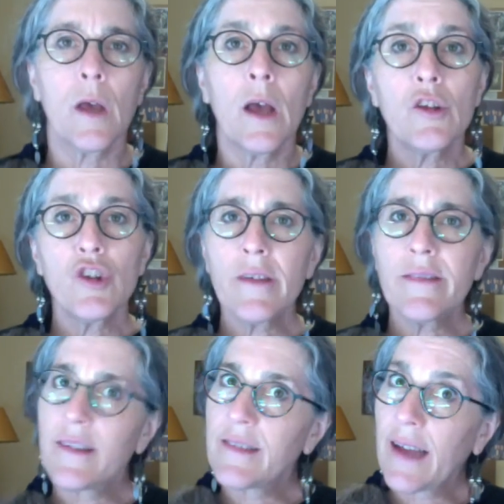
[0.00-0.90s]
Just
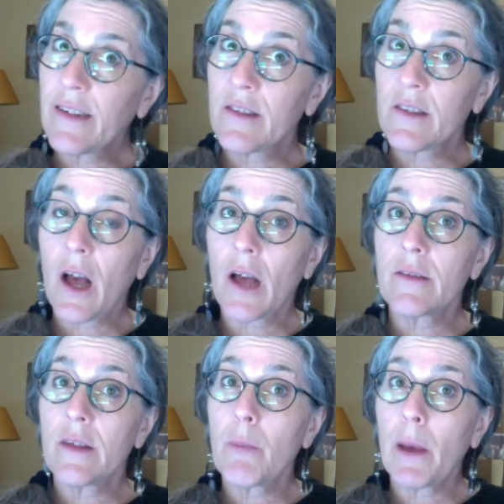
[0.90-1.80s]
as I
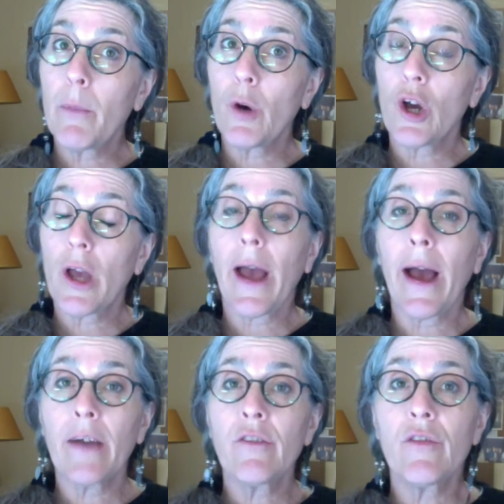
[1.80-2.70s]
discuss in my book,
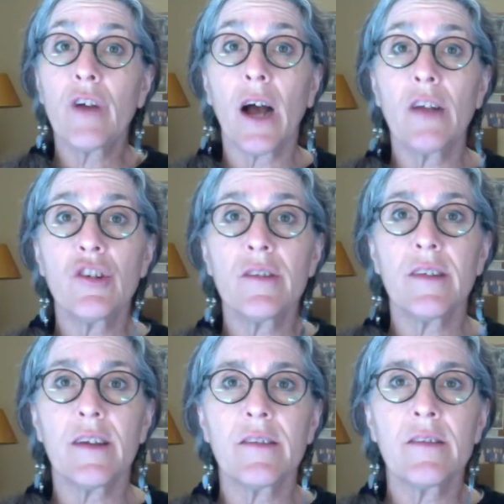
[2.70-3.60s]
Active
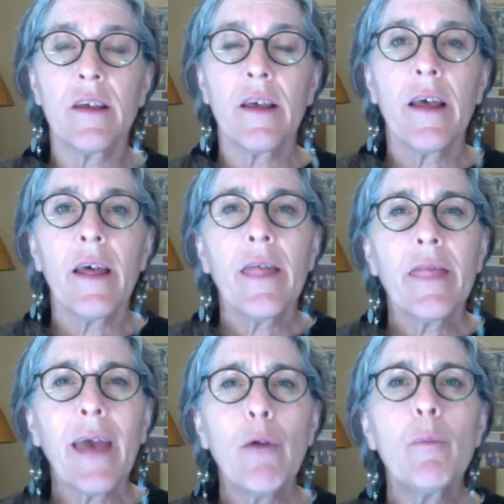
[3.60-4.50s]
Consciousness,
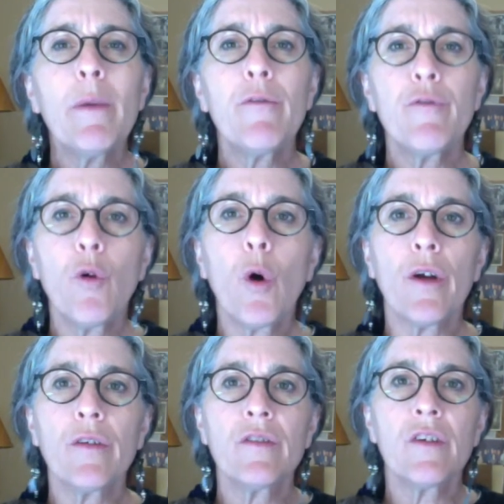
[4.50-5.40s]
they will be
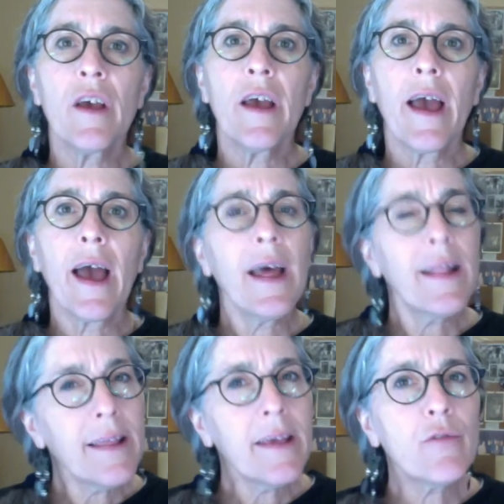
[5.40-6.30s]
forced, at
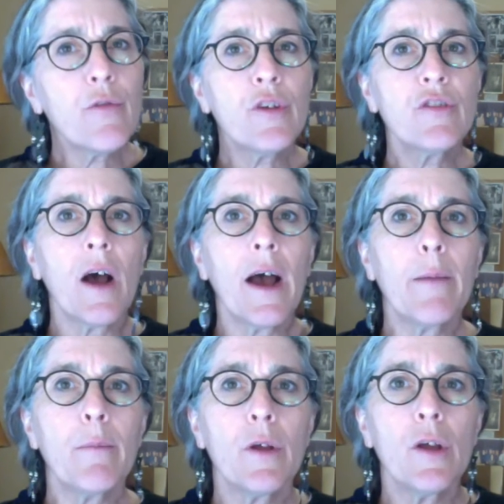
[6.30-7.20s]
least for a
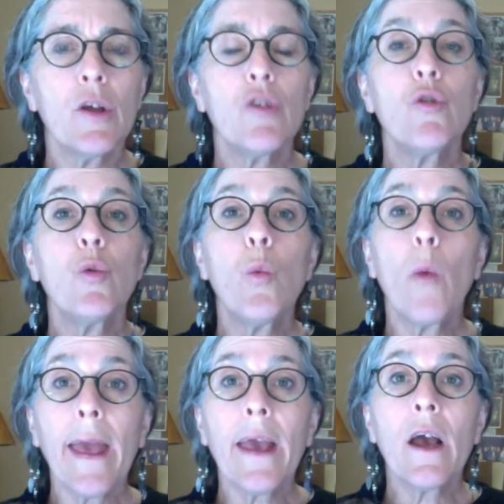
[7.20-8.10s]
time, to
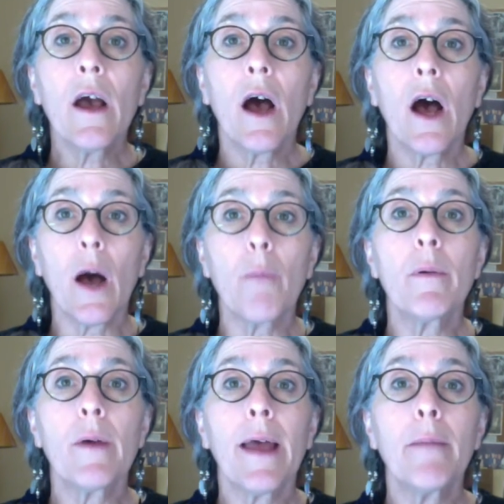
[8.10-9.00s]
wake up
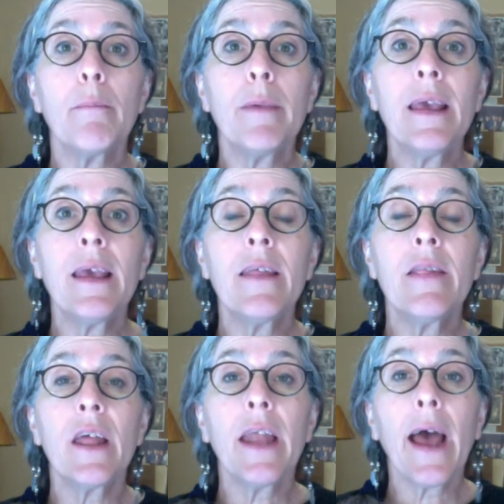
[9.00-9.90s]
and be in
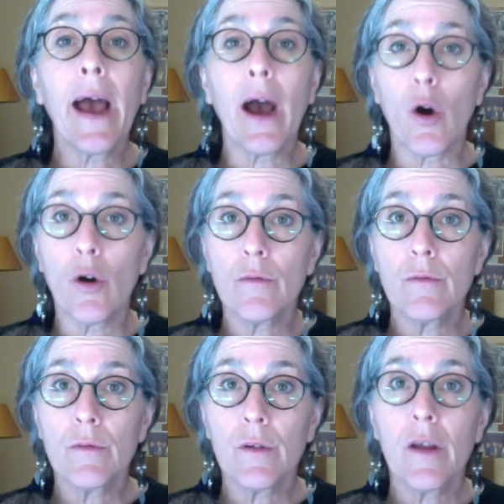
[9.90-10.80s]
the now,
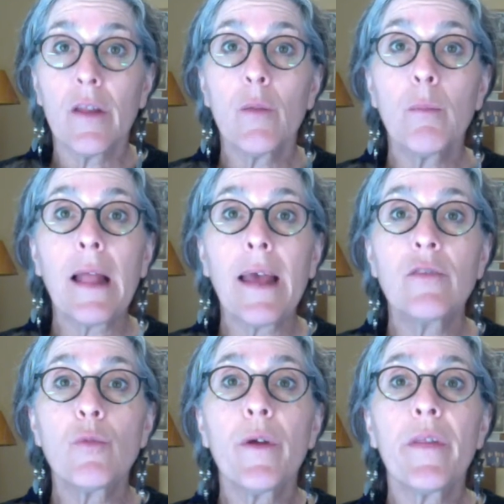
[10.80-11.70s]
the
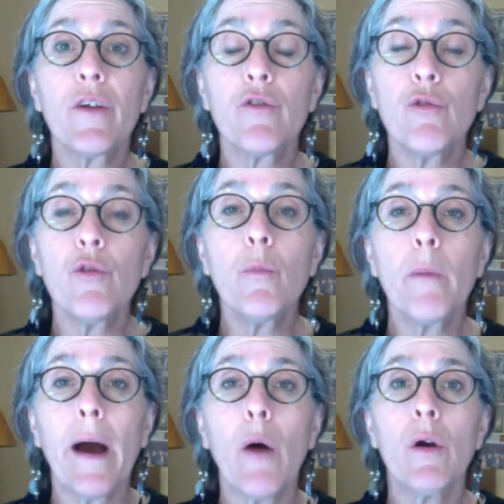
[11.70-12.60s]
place where their true
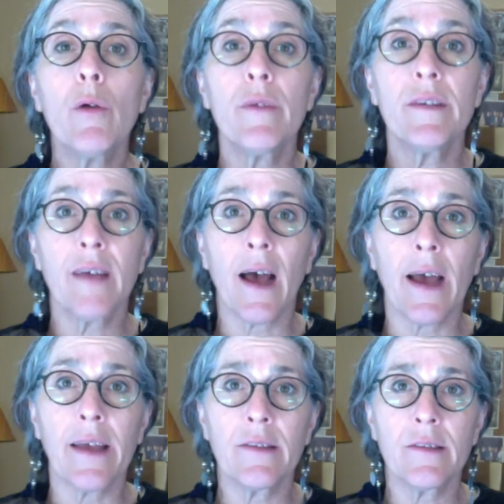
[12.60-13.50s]
power
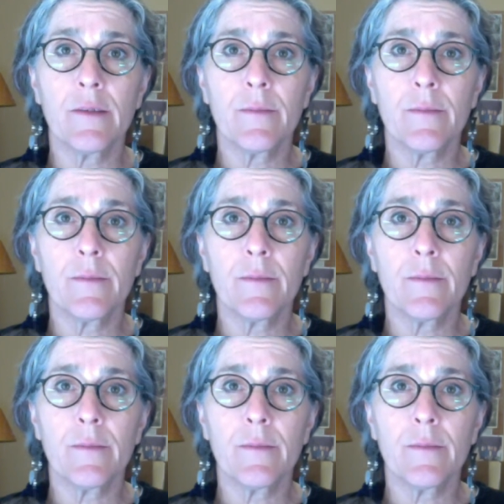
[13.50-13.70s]
resides.